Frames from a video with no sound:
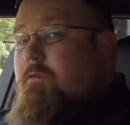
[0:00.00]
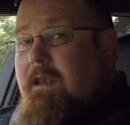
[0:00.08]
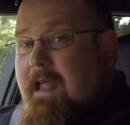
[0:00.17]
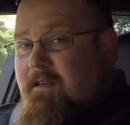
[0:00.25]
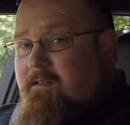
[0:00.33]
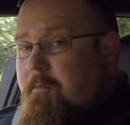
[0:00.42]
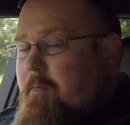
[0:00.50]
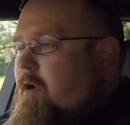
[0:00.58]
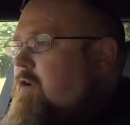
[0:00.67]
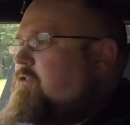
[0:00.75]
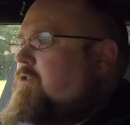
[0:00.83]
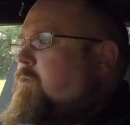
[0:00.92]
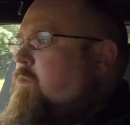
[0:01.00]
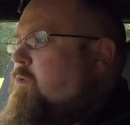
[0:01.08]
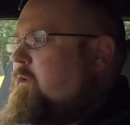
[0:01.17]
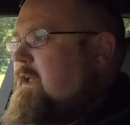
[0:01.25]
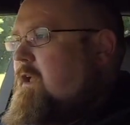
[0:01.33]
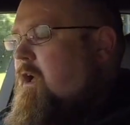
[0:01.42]
lane departure
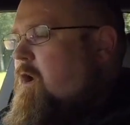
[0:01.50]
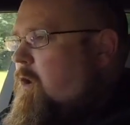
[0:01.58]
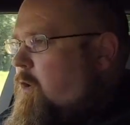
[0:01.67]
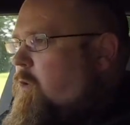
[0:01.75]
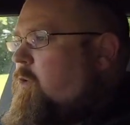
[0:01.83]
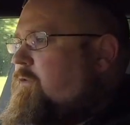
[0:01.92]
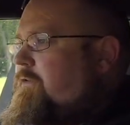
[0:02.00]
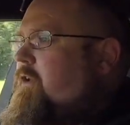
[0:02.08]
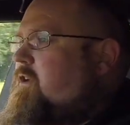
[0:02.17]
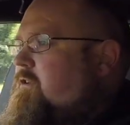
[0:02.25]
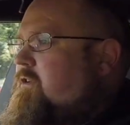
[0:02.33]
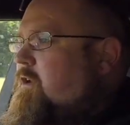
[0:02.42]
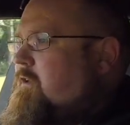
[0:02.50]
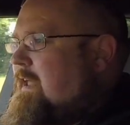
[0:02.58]
warning, all turned on